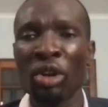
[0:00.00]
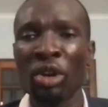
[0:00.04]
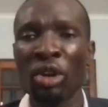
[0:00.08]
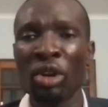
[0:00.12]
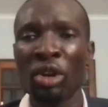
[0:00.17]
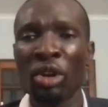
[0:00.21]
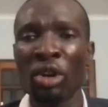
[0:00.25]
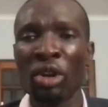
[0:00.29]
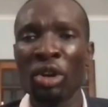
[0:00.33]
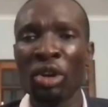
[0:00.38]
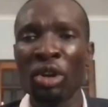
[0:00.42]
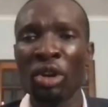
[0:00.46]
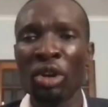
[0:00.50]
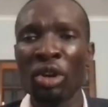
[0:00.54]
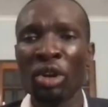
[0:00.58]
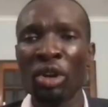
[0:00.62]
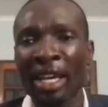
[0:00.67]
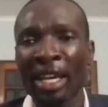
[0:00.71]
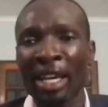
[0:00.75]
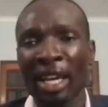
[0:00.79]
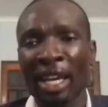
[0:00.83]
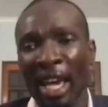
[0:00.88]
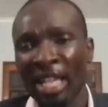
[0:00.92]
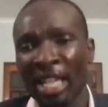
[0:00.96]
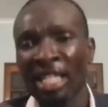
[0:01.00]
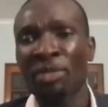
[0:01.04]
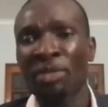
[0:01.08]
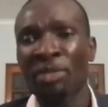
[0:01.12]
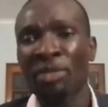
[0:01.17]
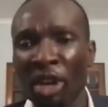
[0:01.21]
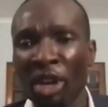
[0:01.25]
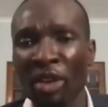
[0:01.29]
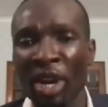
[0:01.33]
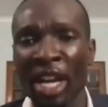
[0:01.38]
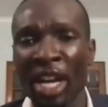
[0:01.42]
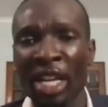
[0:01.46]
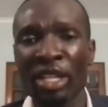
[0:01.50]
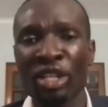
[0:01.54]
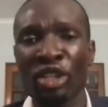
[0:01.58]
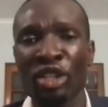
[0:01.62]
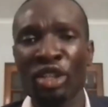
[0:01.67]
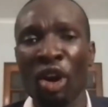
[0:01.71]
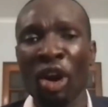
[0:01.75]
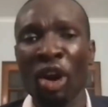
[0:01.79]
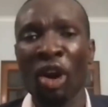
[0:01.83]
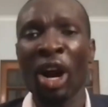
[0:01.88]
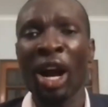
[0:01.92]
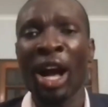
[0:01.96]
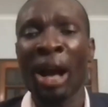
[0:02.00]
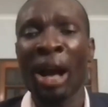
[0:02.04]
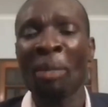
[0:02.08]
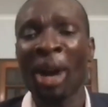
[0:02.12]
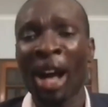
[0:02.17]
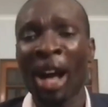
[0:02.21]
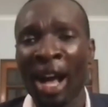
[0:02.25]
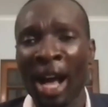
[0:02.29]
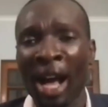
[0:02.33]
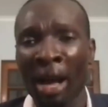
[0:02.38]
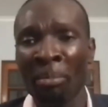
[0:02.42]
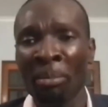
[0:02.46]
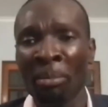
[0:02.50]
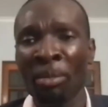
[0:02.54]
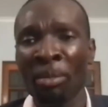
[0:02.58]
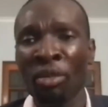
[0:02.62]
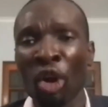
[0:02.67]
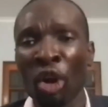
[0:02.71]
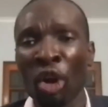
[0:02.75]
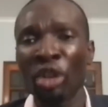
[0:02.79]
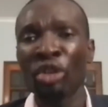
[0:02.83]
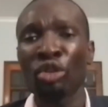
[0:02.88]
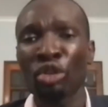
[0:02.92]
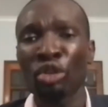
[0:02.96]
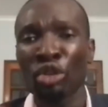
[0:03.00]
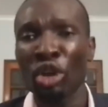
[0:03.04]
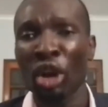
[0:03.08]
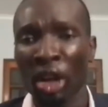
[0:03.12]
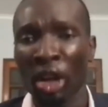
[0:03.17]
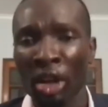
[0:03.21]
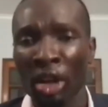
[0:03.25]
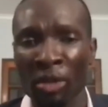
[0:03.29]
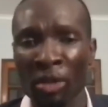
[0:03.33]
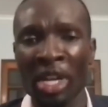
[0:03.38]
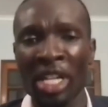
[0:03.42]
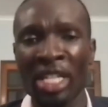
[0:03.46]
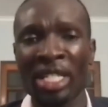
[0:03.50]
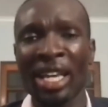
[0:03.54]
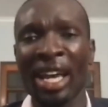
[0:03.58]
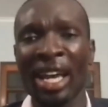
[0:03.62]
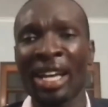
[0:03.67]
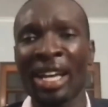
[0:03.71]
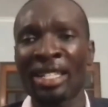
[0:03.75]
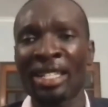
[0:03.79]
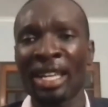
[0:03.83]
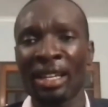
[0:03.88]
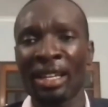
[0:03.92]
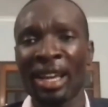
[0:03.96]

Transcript: to like experience or I'm, I'm going to tolerate as,